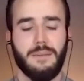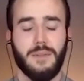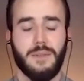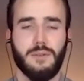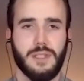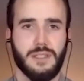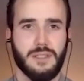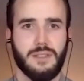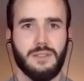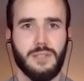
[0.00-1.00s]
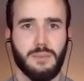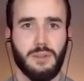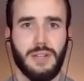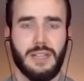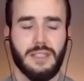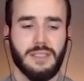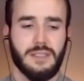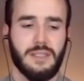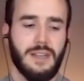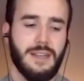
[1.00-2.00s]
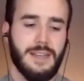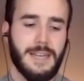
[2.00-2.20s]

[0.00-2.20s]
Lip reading: through various modalities,